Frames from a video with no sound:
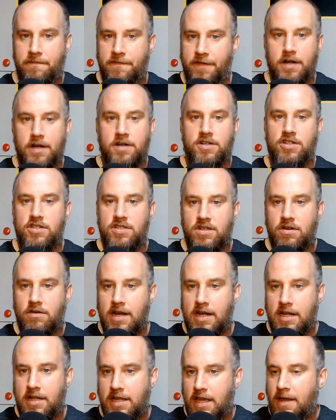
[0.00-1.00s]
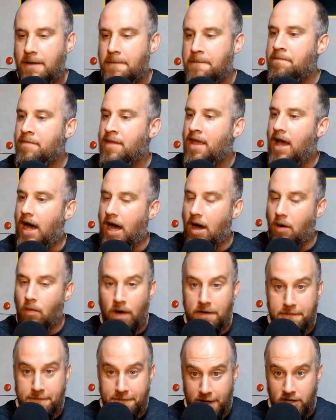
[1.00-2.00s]
functions correctly,
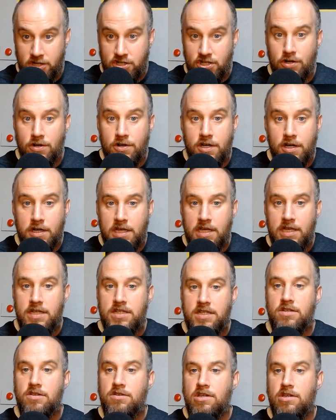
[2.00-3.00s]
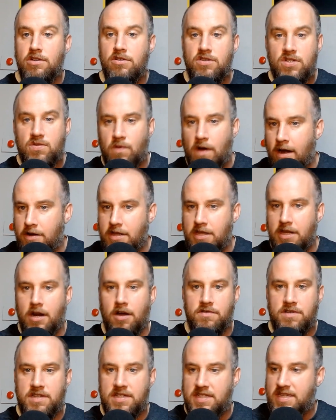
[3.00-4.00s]
what functional cookies you use where,
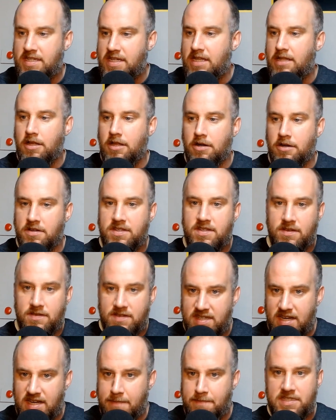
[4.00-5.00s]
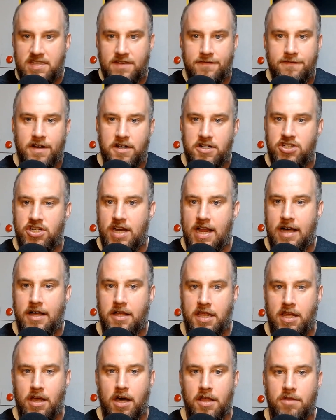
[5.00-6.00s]
to see little snippets of
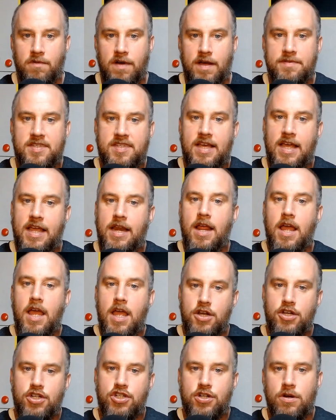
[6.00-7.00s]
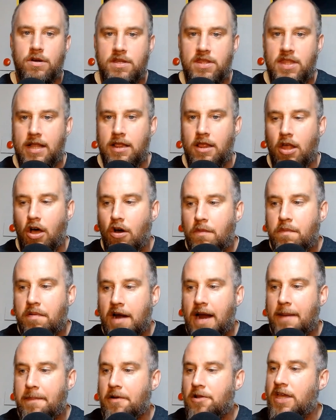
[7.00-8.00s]
functionality on the website, ensuring they load
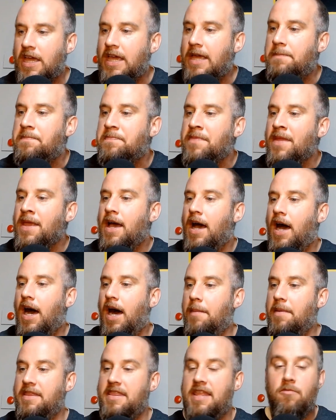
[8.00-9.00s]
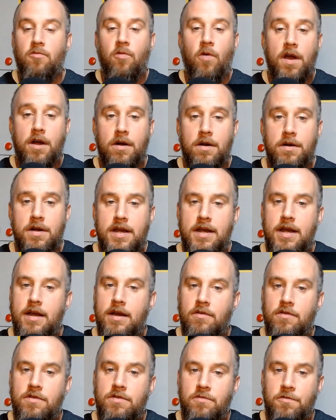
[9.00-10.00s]
properly, and then what are
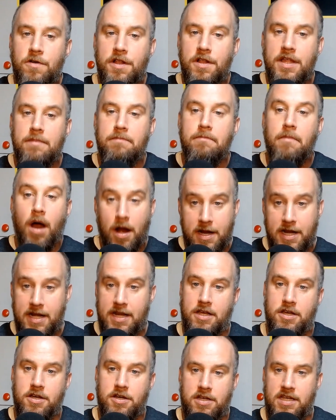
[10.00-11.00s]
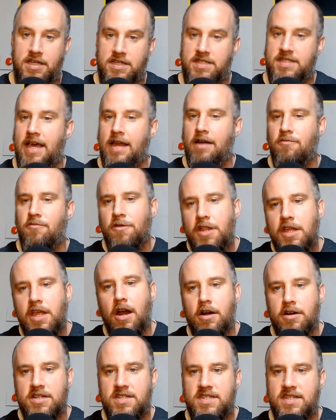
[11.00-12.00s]
really marketing cookies that really
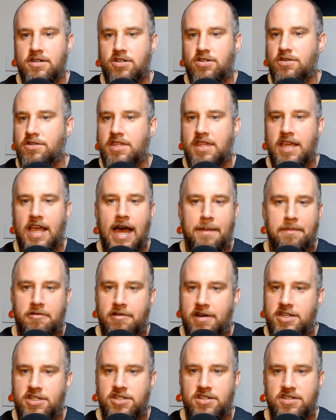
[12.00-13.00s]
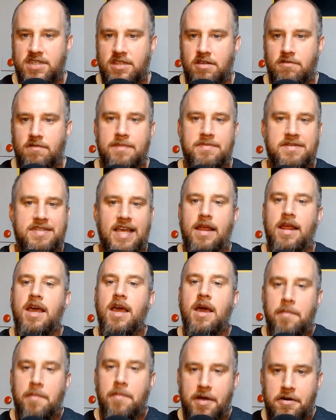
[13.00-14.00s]
aren't essential to the operations of the website,
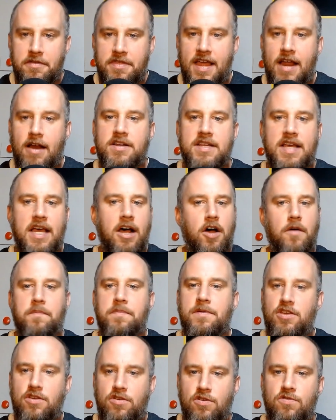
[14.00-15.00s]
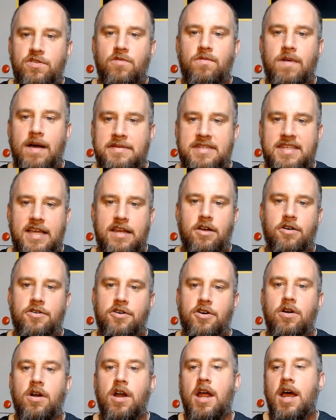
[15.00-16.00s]
but are there to help you, the website
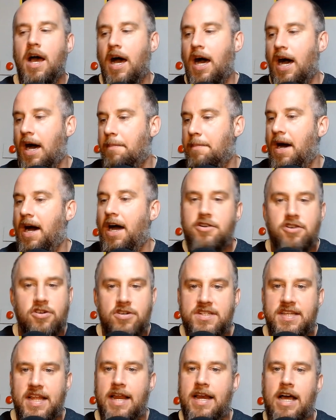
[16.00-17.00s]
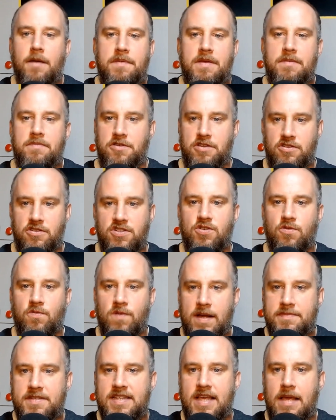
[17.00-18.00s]
owner, understand how people use your
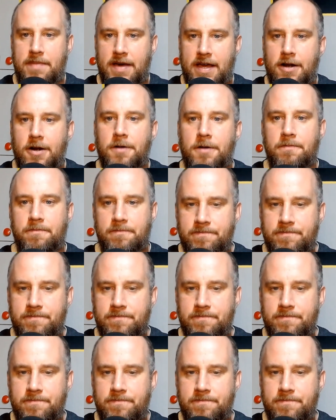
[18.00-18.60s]
website better.